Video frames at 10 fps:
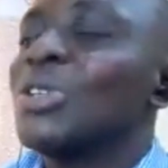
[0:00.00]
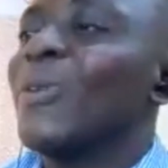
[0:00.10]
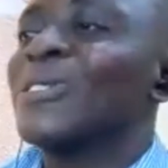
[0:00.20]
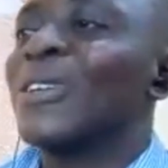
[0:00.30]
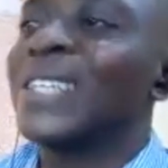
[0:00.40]

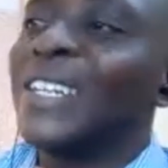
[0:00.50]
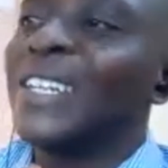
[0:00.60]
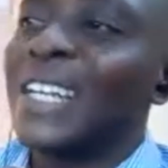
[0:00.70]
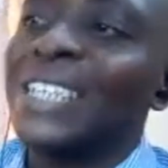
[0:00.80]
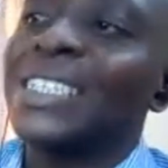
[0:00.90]
You must not
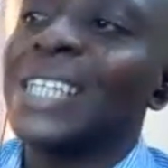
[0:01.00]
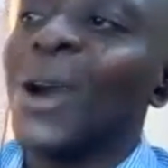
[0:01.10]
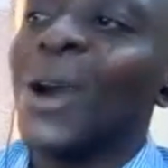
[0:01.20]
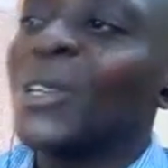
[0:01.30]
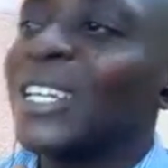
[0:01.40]
tell them that it is
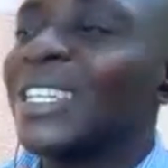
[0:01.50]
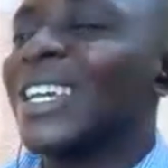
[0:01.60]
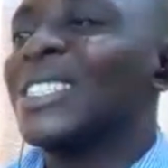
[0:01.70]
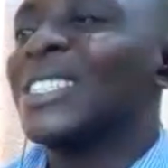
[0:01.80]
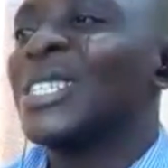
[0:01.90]

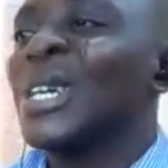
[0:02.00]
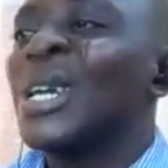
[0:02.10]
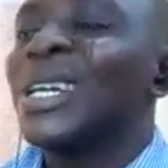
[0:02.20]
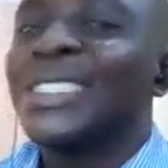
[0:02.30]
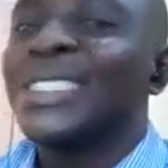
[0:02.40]
outdated.
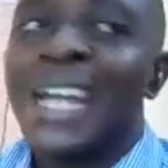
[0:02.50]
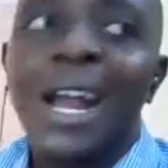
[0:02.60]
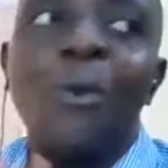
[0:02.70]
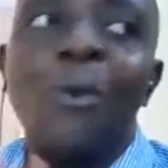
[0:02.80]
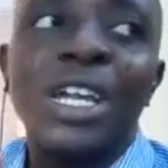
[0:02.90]
There
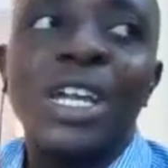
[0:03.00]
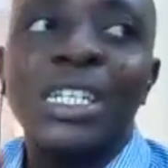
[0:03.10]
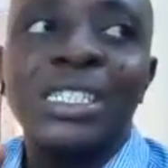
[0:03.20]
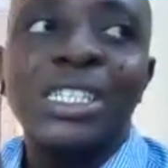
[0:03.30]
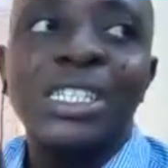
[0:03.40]
are
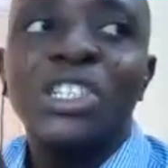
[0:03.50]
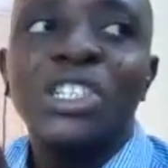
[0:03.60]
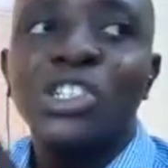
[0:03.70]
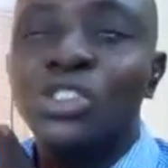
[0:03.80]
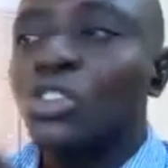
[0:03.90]
ways
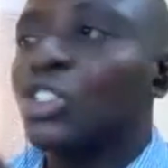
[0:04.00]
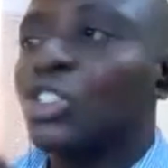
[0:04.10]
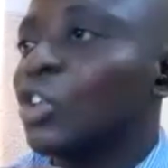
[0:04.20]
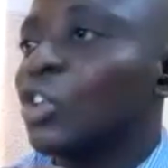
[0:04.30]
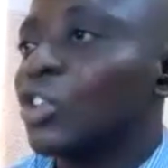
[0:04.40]
you
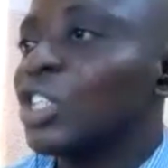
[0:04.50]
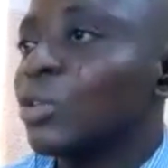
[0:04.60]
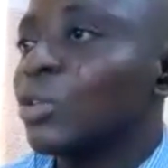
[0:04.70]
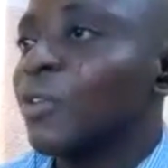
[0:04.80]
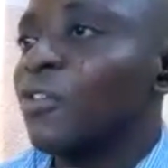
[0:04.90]
introduce your
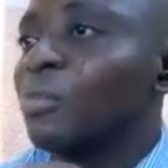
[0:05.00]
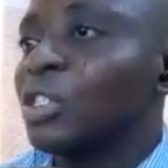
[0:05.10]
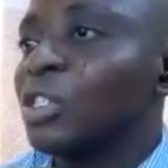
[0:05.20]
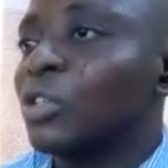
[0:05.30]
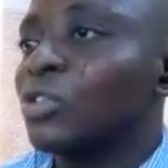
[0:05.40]
new
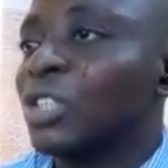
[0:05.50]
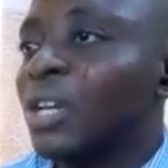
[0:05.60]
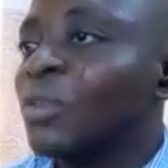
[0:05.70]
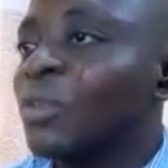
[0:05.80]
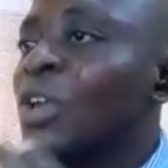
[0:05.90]
information to
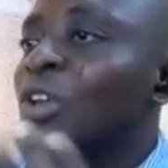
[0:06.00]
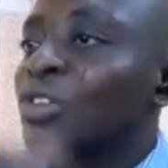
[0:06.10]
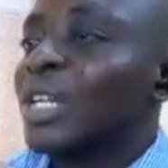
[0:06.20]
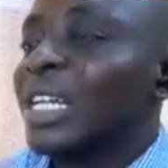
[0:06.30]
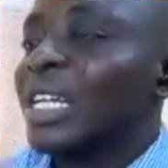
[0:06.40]
them,
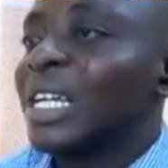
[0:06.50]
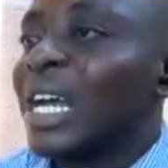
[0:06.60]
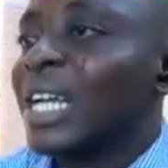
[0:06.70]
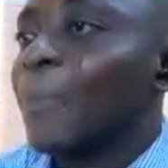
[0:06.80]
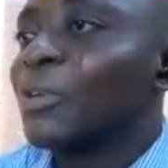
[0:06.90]
so that they
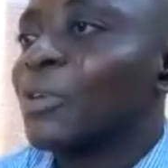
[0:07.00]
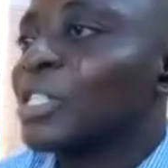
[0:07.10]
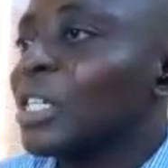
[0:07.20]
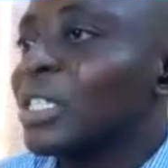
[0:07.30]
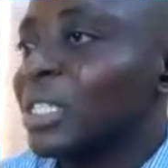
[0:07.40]
can
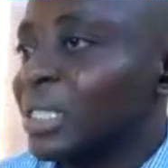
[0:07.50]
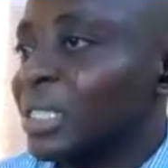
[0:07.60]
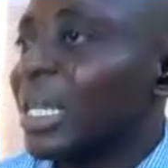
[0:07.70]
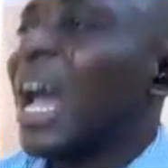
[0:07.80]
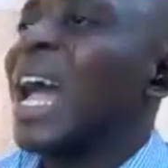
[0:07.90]
appreciate
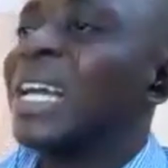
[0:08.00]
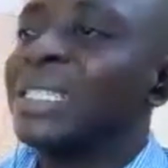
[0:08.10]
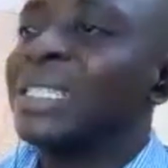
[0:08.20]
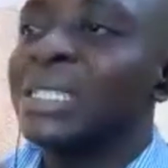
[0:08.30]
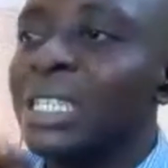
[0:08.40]
it,
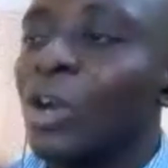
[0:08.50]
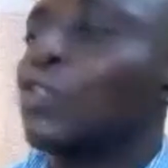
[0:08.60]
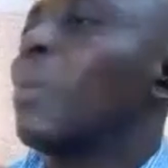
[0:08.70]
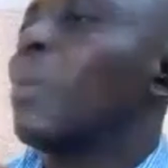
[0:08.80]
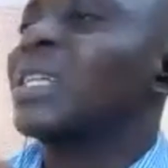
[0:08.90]
and they
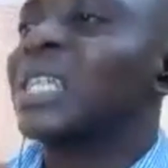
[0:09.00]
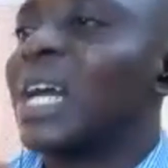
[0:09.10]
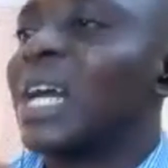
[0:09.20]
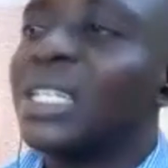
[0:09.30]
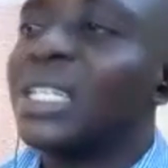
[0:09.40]

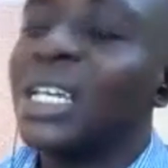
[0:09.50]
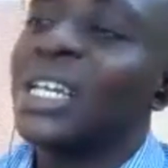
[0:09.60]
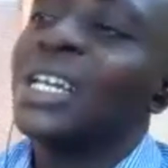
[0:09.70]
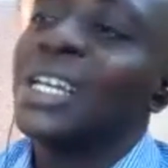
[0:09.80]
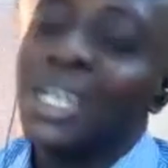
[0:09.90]
automatically
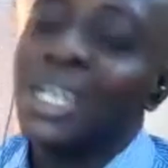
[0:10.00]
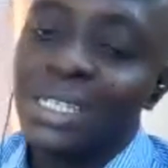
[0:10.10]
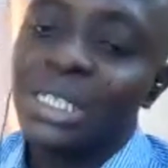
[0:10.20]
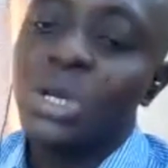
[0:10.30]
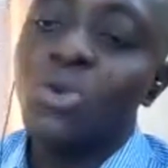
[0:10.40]

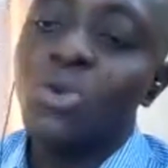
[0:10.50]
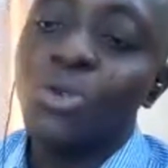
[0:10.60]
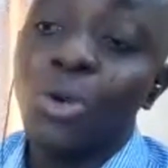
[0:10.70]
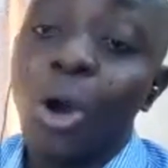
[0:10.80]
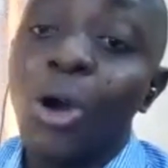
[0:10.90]
they
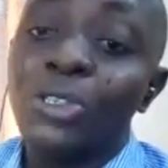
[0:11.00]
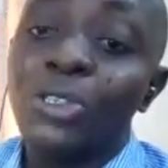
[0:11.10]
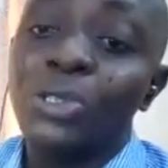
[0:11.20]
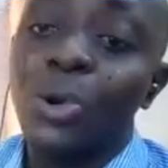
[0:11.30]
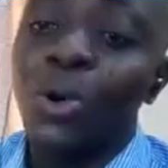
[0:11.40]
will
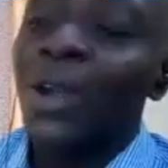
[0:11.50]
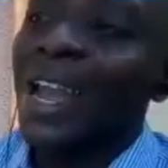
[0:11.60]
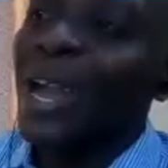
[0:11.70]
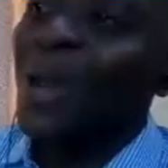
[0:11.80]
also